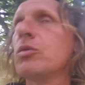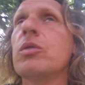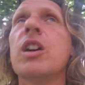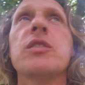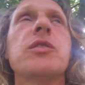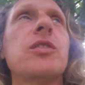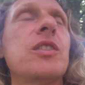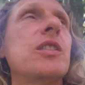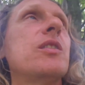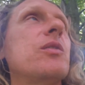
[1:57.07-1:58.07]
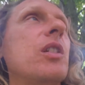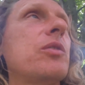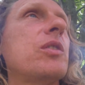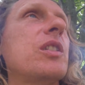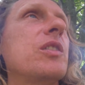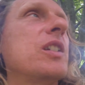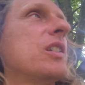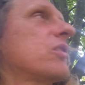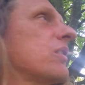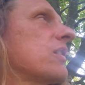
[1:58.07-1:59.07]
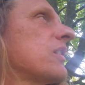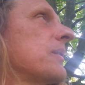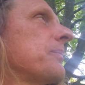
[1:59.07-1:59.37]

rough, rough around the edges.